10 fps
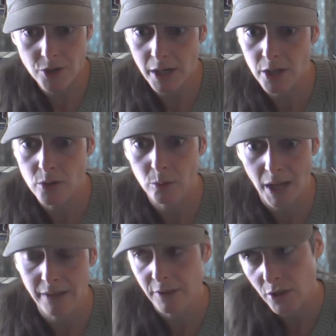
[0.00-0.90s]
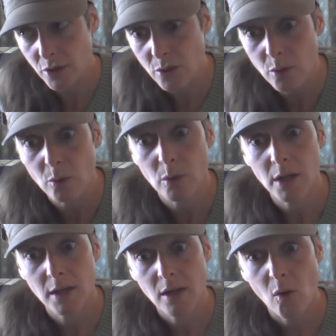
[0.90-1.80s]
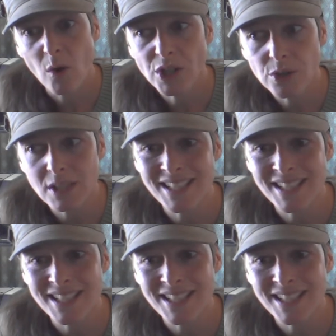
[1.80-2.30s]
you get a new life and a new or you can